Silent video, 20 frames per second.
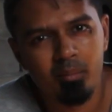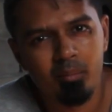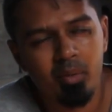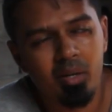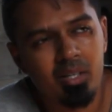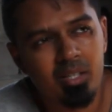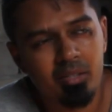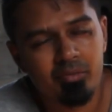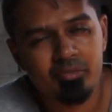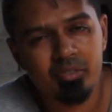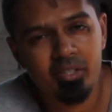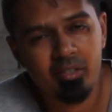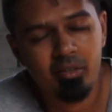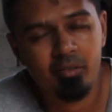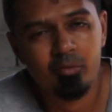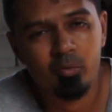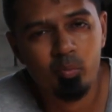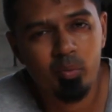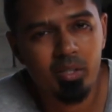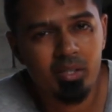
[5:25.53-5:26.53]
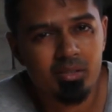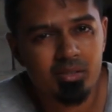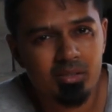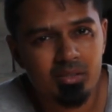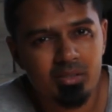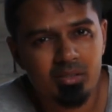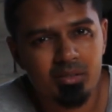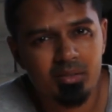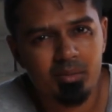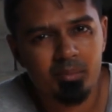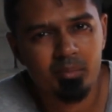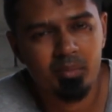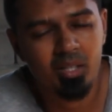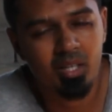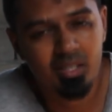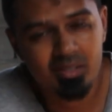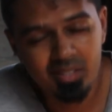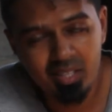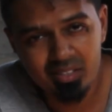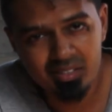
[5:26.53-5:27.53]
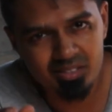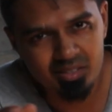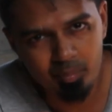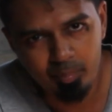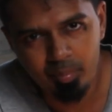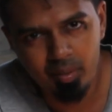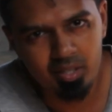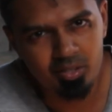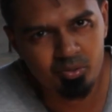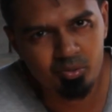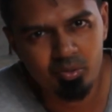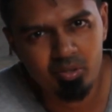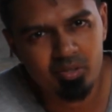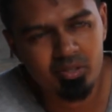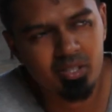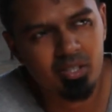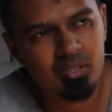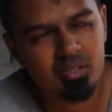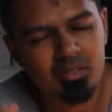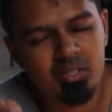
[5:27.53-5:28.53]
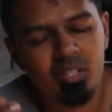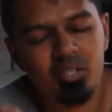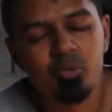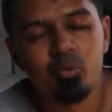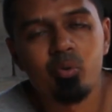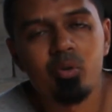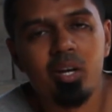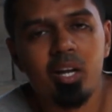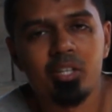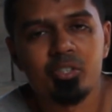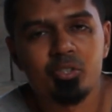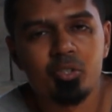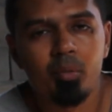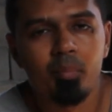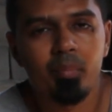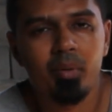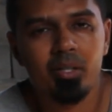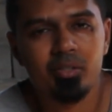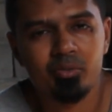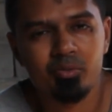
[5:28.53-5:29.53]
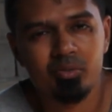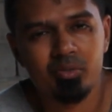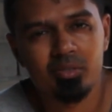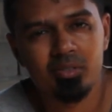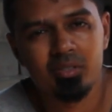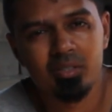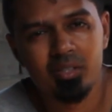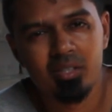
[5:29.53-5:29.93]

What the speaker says: by lifting heavy weights, because that is a pattern, that is a neurological pattern